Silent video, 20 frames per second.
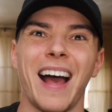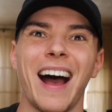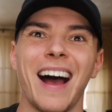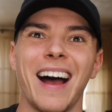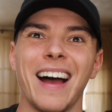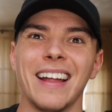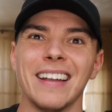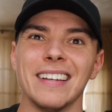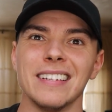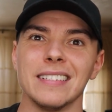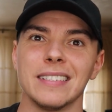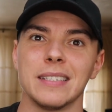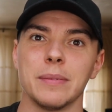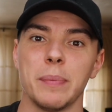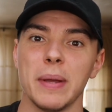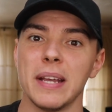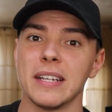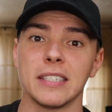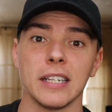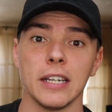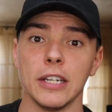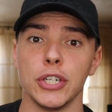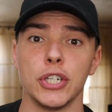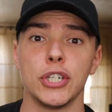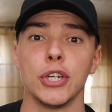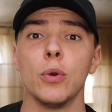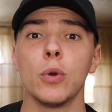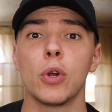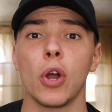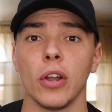and basically
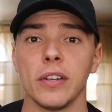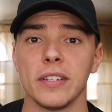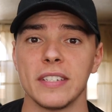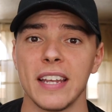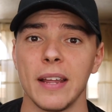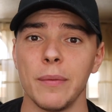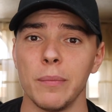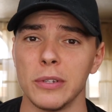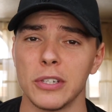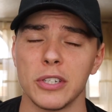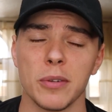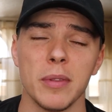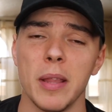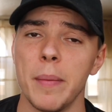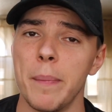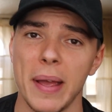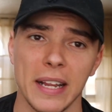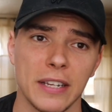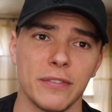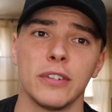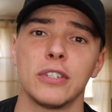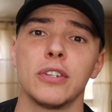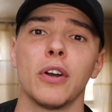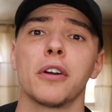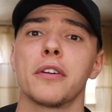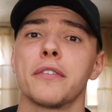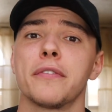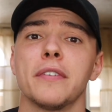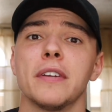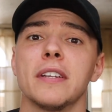shoot content with some of the best
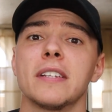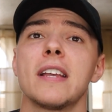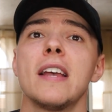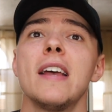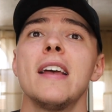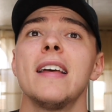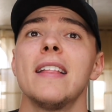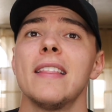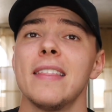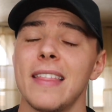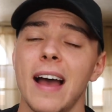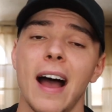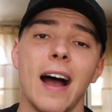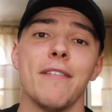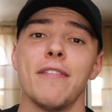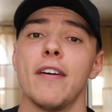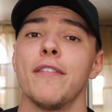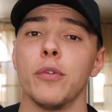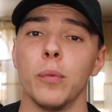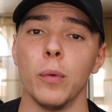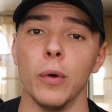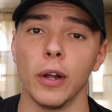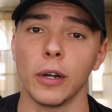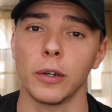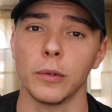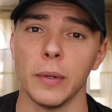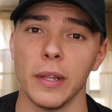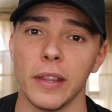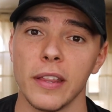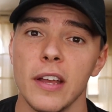photographers that I've ever
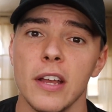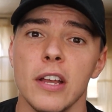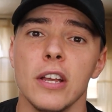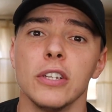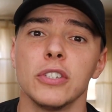worked with.